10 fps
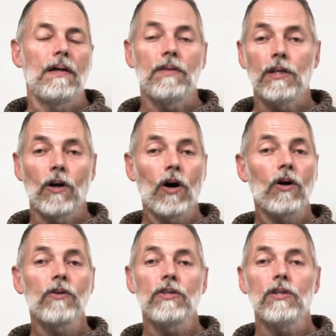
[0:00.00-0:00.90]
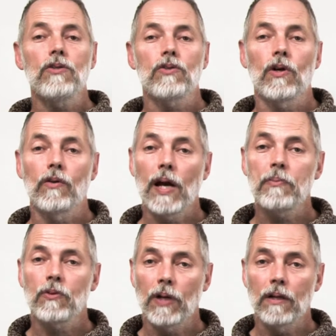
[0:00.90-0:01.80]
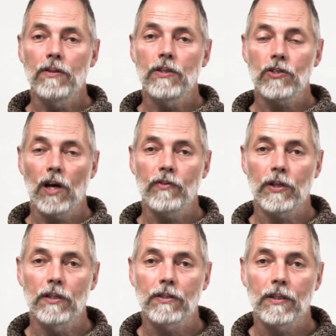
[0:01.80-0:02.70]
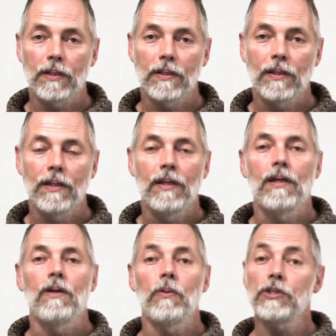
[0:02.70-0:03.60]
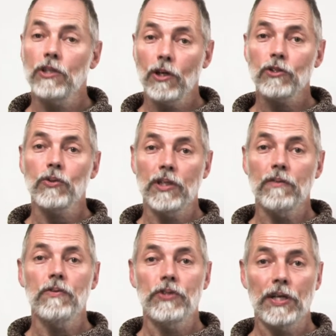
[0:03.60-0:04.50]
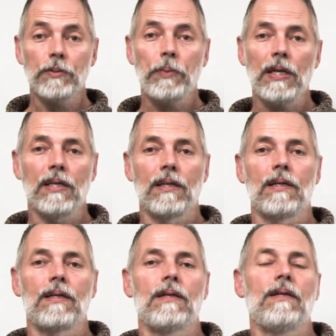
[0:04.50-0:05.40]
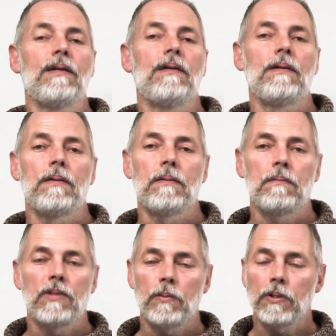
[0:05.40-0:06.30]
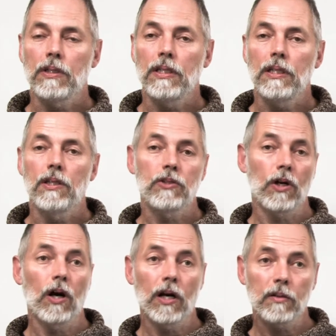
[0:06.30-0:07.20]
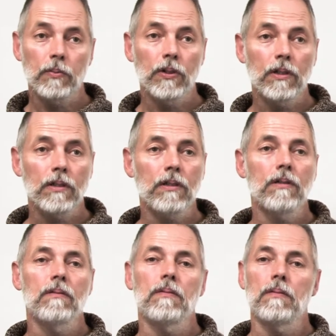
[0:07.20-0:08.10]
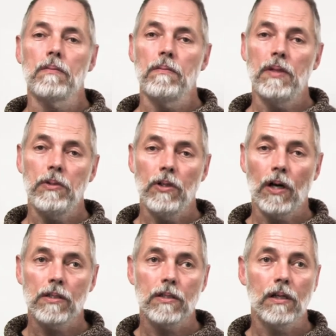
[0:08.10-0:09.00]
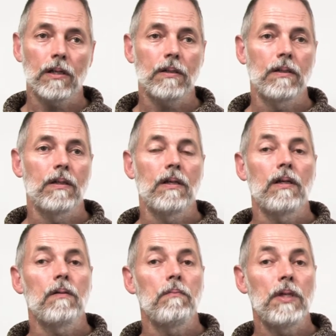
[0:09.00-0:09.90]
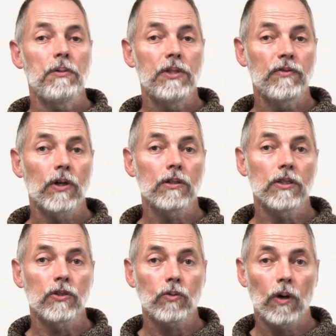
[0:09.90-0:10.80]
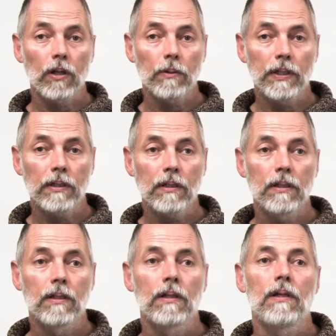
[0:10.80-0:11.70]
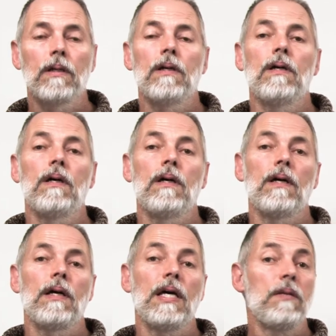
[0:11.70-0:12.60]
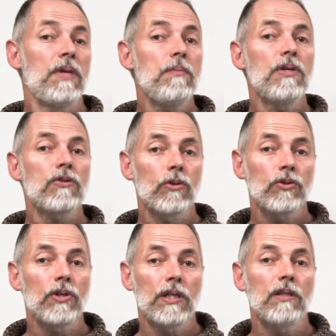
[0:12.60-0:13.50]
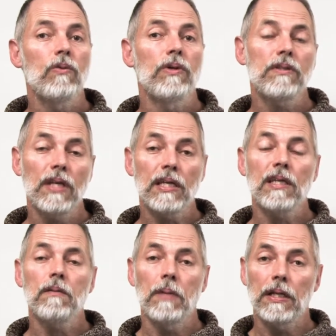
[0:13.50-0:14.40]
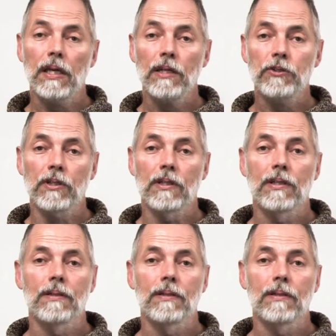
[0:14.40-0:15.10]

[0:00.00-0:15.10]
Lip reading: And then all these are wrapped around the esophagus, which can also give chest pain. Typically, it's a heartburn, maybe nausea, maybe difficulty swallowing, and it may be associated with taking medication.